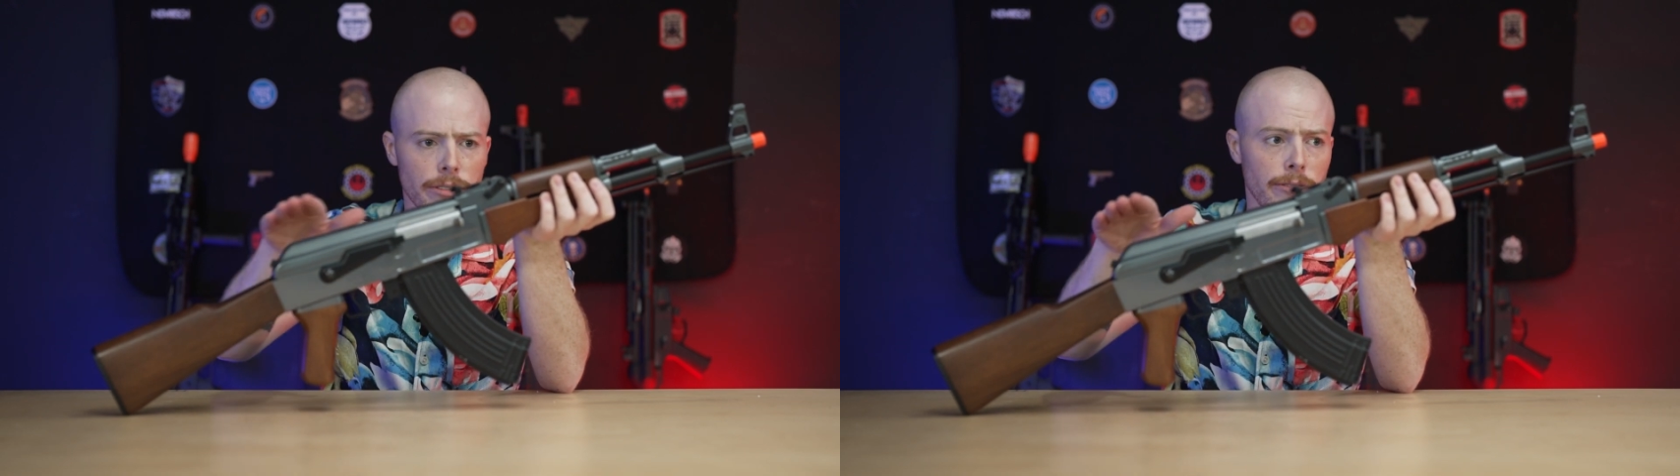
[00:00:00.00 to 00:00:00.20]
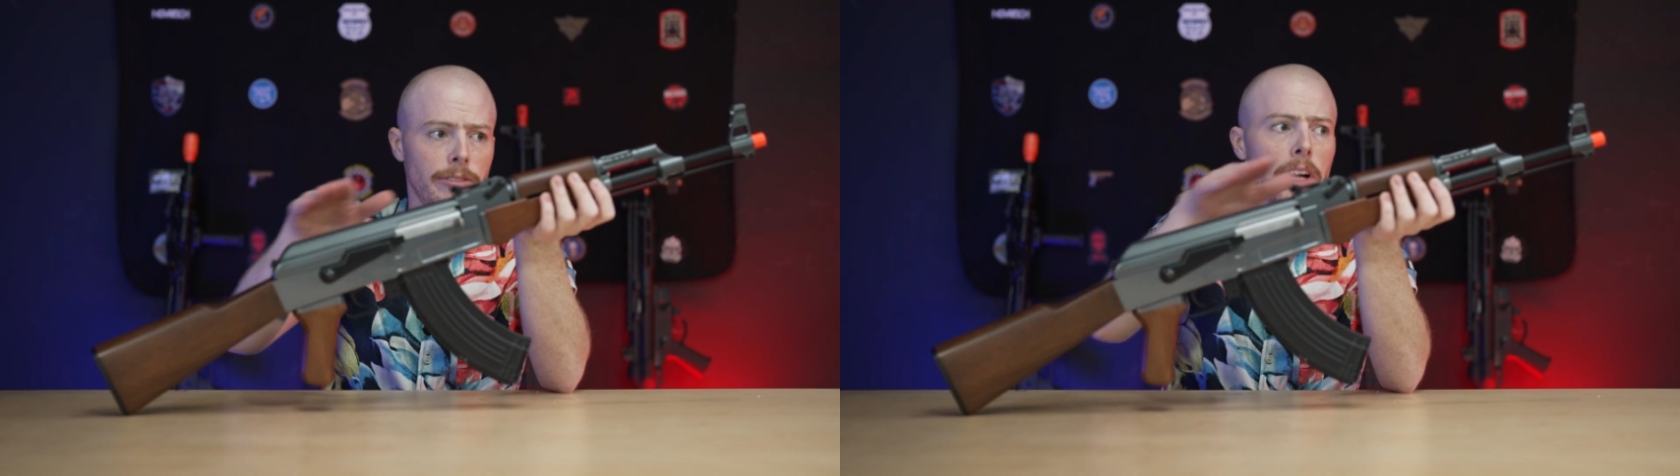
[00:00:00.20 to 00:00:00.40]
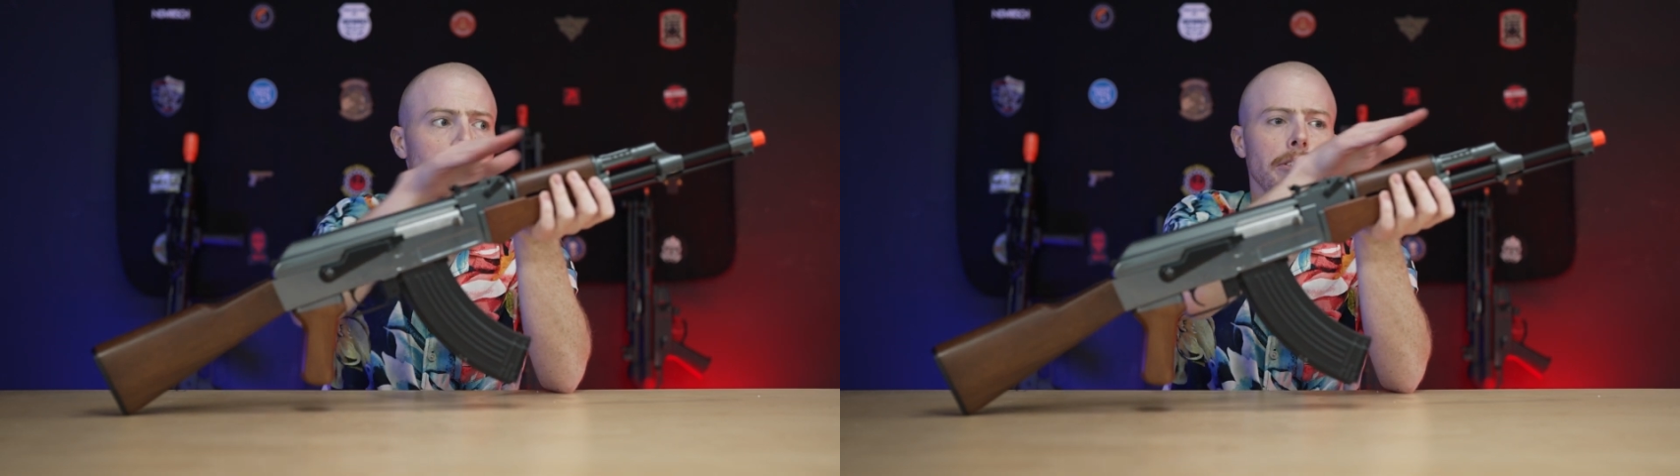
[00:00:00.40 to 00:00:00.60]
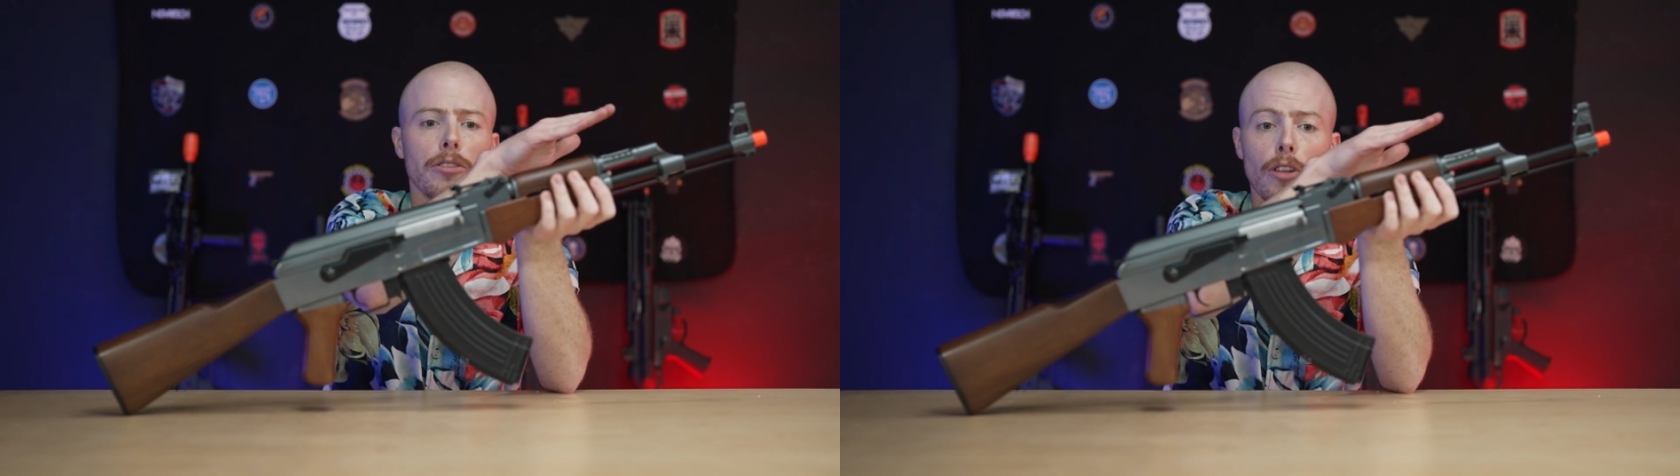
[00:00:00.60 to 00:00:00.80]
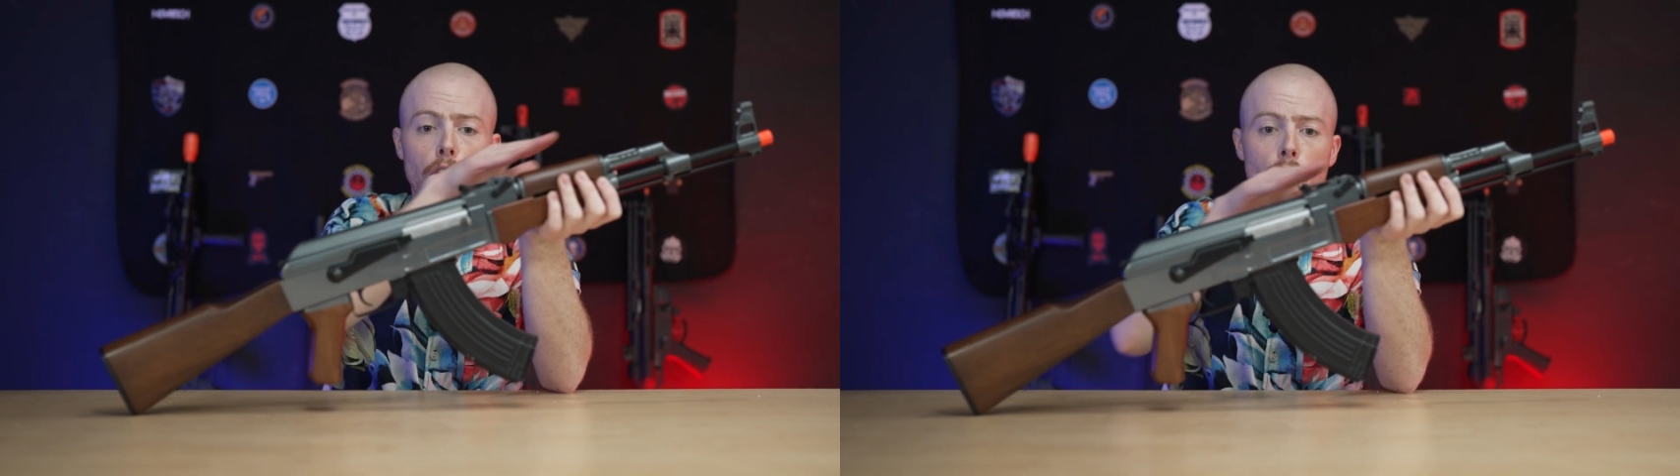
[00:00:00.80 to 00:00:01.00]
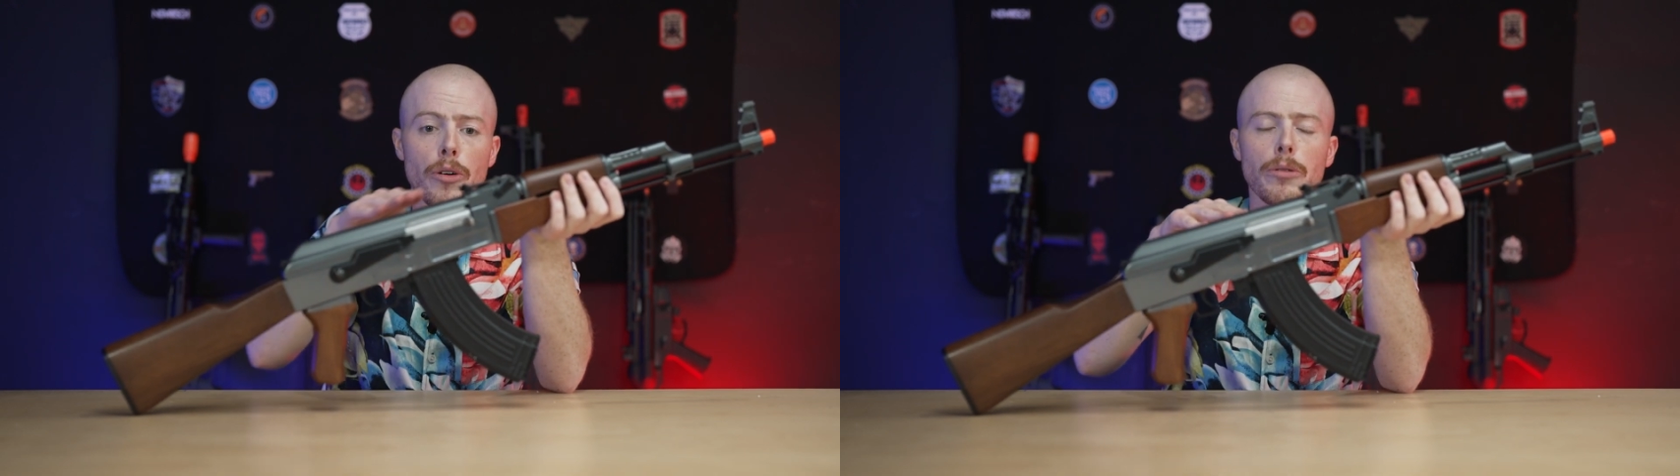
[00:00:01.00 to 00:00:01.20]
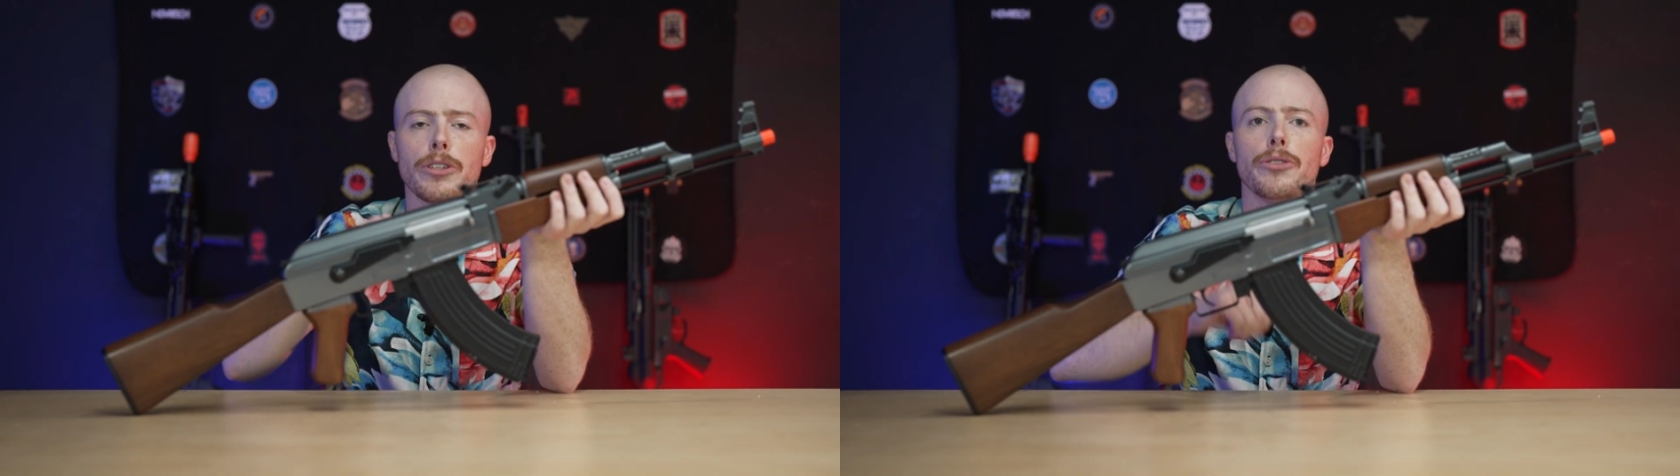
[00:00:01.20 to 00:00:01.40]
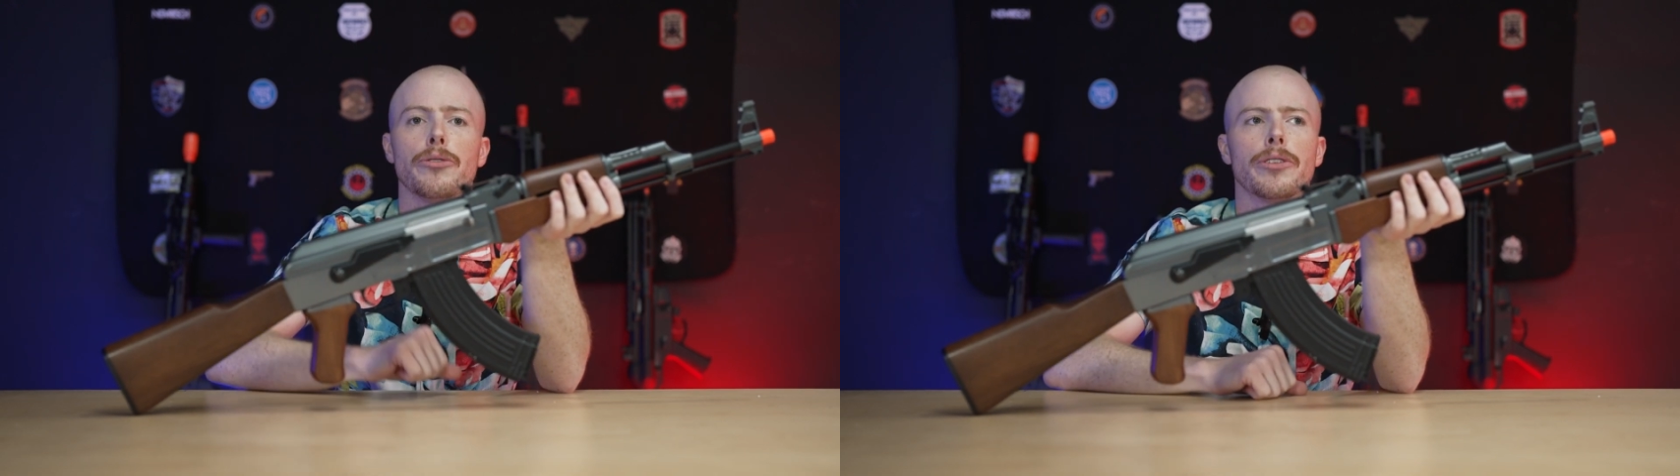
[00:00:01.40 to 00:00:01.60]
very low
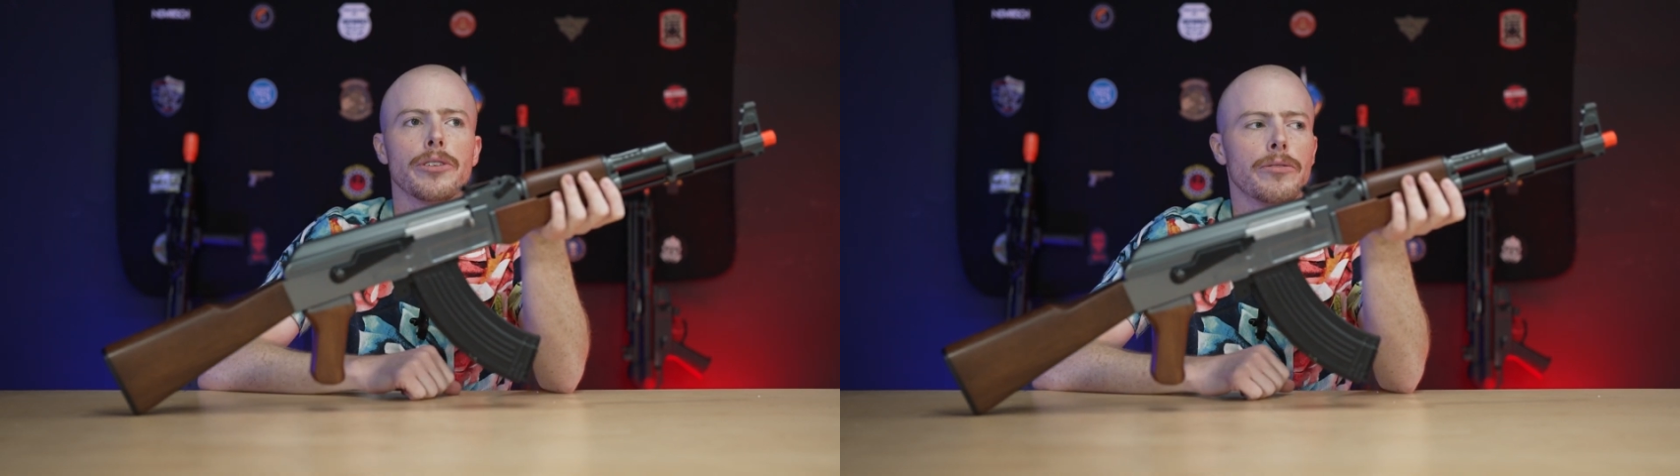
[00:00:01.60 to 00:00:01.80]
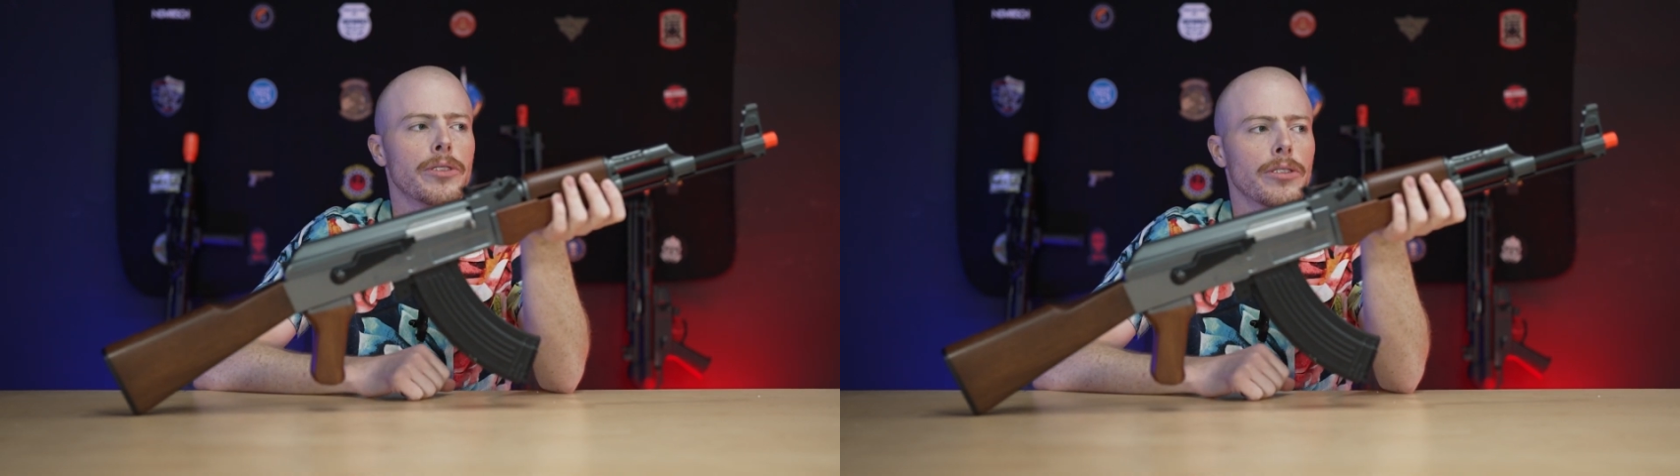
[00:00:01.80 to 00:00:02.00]
to the